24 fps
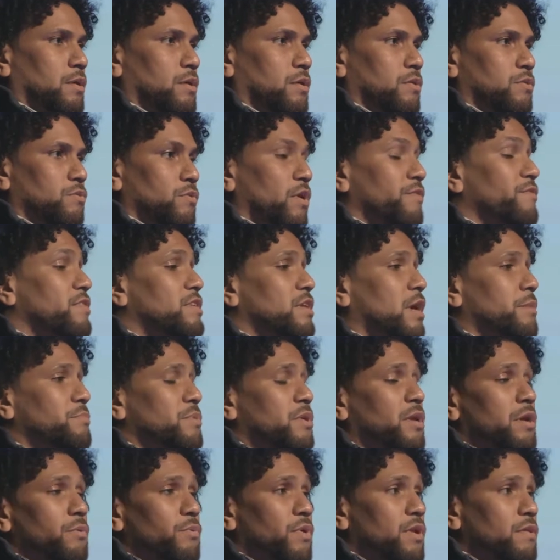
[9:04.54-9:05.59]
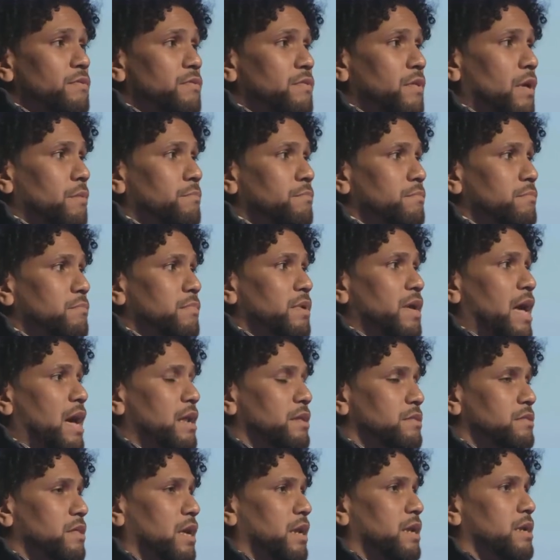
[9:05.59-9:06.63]
So every time you get rid of something, out
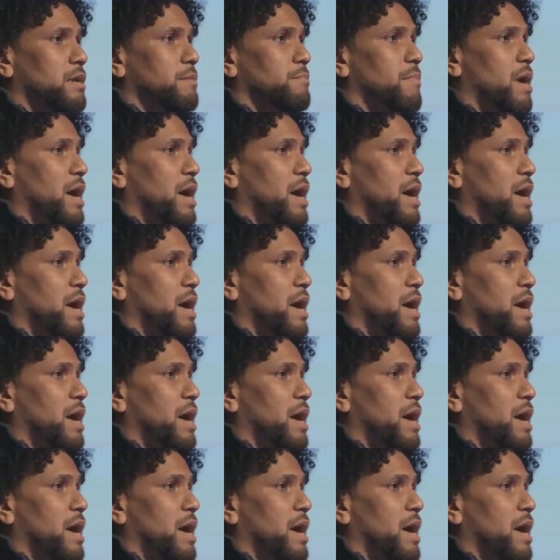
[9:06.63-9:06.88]
of sight, out of